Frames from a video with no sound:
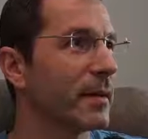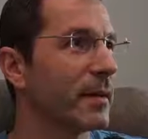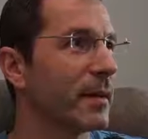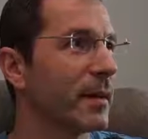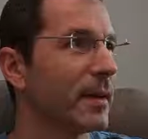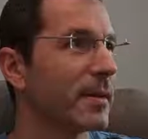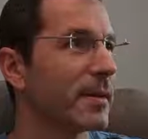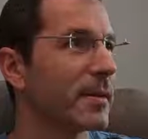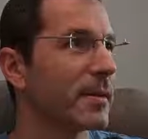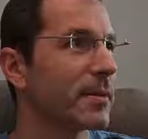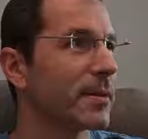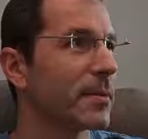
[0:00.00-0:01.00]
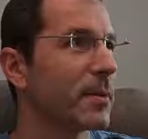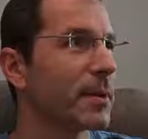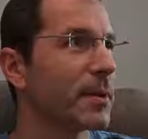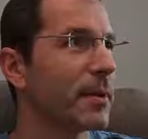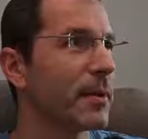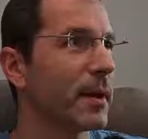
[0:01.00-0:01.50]
and some
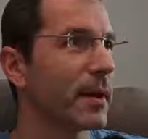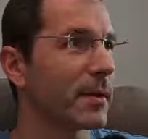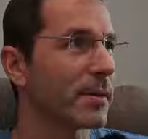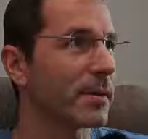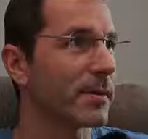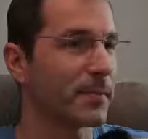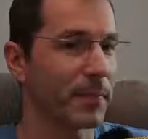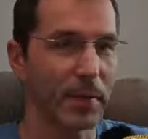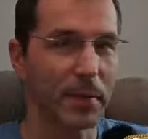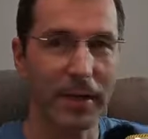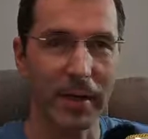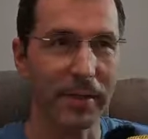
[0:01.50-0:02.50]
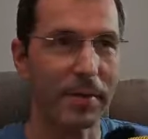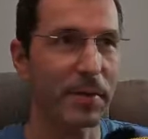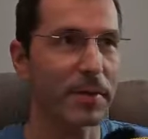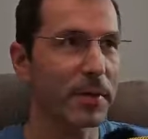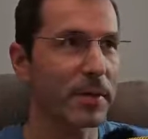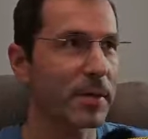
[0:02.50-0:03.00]
other things. Okay, so
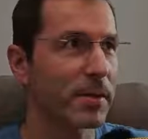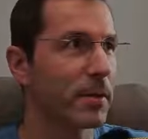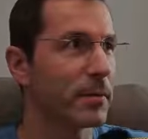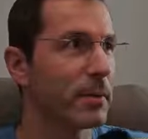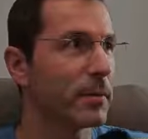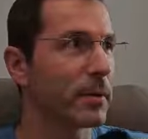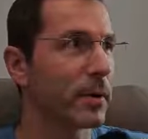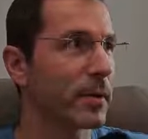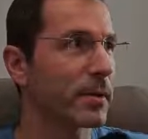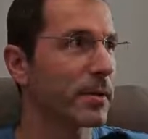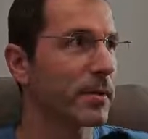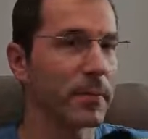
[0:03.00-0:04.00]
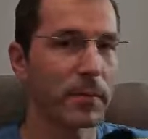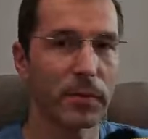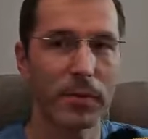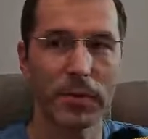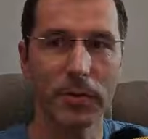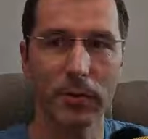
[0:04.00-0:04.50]
this is how it works if you
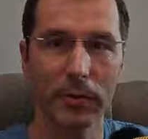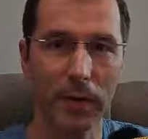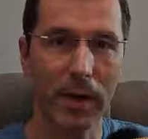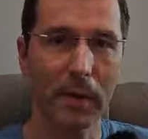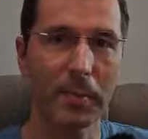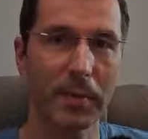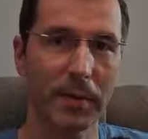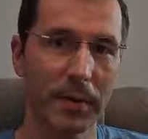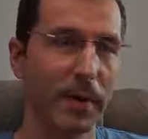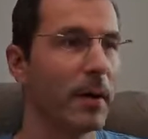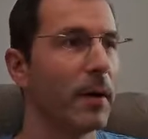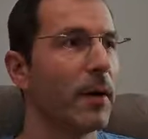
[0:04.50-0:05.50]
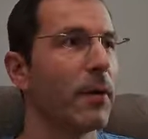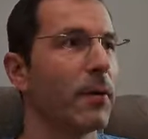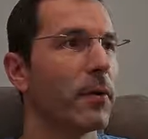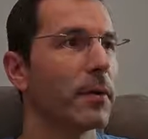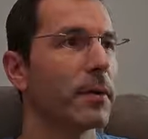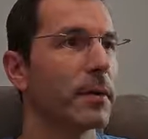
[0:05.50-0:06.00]
wish to look up
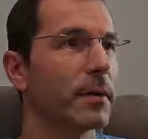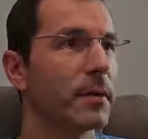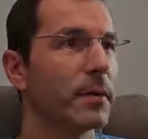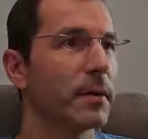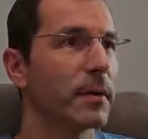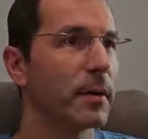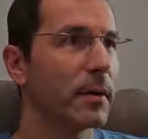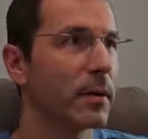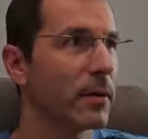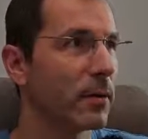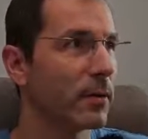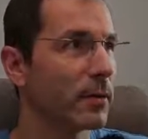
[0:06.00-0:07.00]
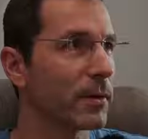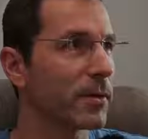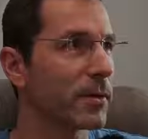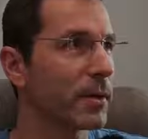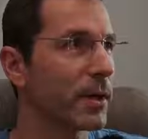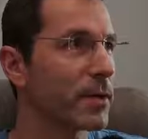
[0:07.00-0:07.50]
on the
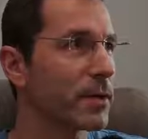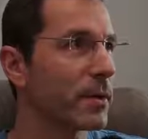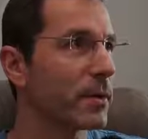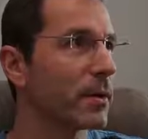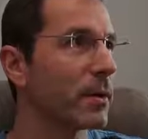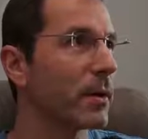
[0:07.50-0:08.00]
station